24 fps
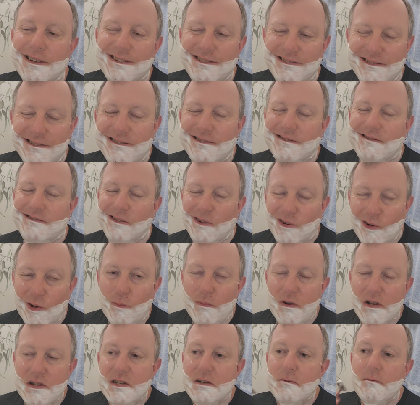or
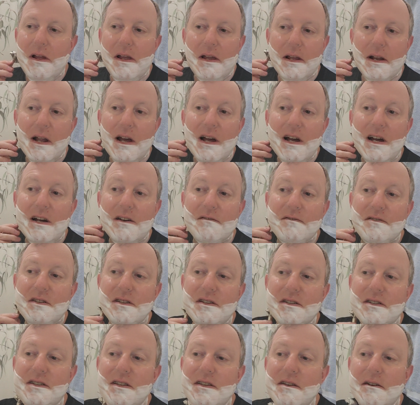almost a week and a half
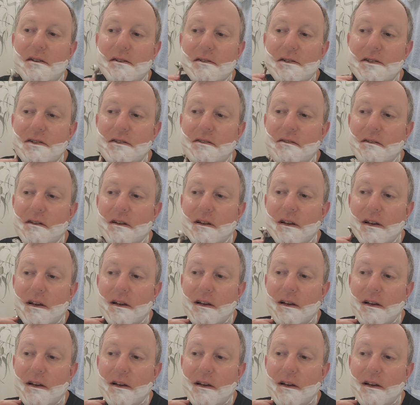since the auction.